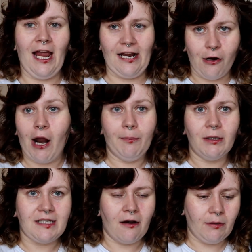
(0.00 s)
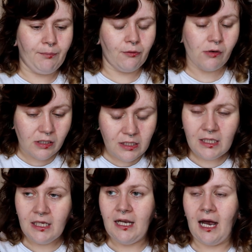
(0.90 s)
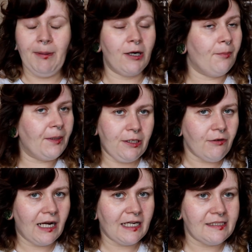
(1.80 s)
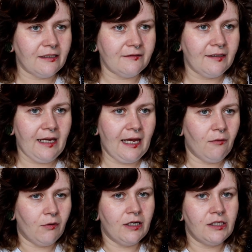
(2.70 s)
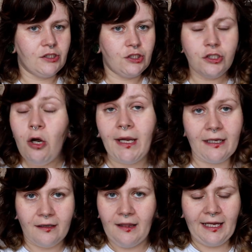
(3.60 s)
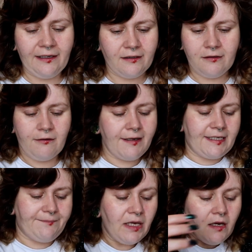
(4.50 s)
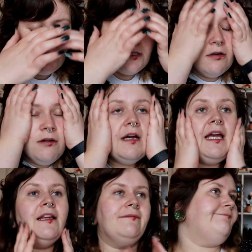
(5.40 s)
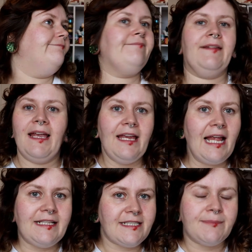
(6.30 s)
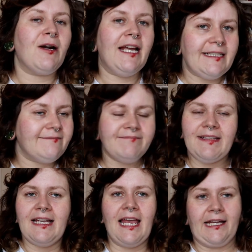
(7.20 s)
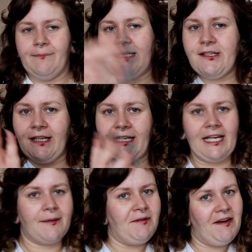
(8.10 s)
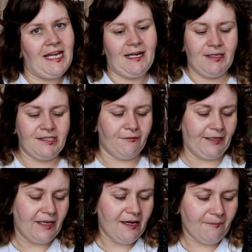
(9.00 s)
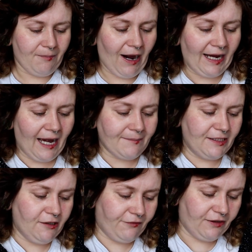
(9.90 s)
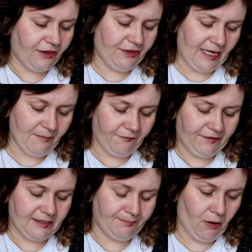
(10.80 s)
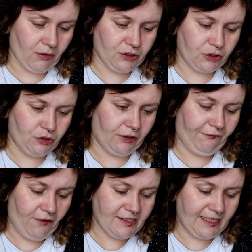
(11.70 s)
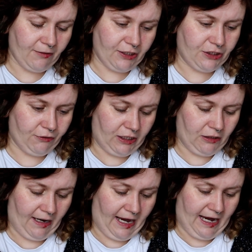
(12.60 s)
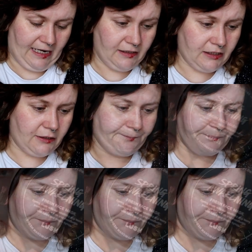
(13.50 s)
incredible down in Poole, but up in Newcastle, it was snowing like crazy. So it's spring, it could be sunny, it could be rainy, it could be snowy. But I absolutely love the theme of this box. So the first thing I'm gonna show you is